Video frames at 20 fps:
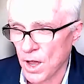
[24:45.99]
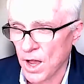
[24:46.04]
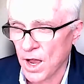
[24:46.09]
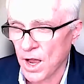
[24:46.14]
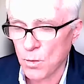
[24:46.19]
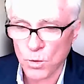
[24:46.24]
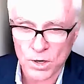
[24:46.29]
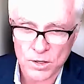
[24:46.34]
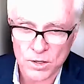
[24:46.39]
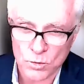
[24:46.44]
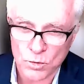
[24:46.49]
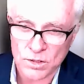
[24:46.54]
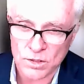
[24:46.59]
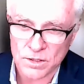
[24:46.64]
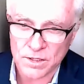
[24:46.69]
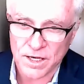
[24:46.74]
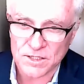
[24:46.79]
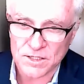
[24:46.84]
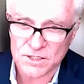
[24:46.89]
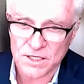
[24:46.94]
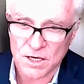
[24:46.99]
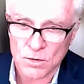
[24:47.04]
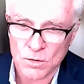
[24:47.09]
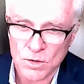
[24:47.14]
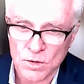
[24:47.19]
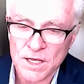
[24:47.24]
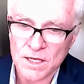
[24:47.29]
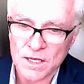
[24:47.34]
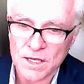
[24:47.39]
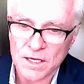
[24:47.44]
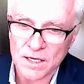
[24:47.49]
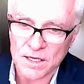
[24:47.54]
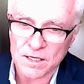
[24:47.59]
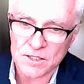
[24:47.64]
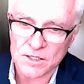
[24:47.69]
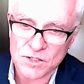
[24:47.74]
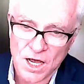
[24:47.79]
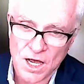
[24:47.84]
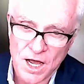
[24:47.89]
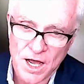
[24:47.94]
I work in oil and gas now. It
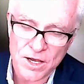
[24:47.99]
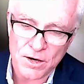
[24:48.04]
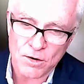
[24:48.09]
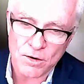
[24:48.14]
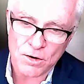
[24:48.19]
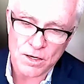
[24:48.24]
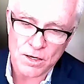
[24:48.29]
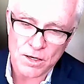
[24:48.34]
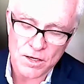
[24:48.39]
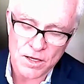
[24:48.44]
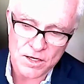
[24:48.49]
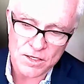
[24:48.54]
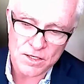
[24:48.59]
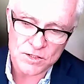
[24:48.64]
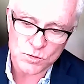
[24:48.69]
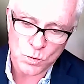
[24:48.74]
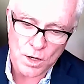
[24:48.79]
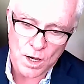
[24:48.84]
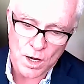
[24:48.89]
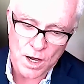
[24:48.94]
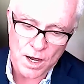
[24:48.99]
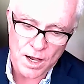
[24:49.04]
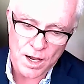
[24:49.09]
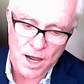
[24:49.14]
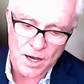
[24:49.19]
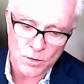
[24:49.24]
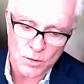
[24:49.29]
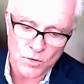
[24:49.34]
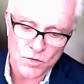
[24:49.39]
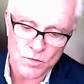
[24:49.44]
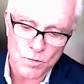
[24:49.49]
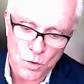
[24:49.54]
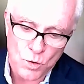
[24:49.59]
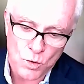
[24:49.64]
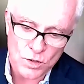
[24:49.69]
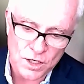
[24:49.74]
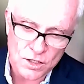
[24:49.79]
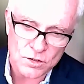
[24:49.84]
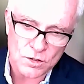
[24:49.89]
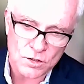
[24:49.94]
is higher, it is, I deal with more
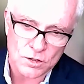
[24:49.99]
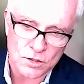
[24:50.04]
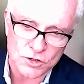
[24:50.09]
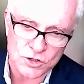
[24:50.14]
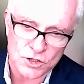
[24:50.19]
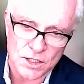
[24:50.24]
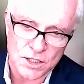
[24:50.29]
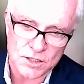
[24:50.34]
technology.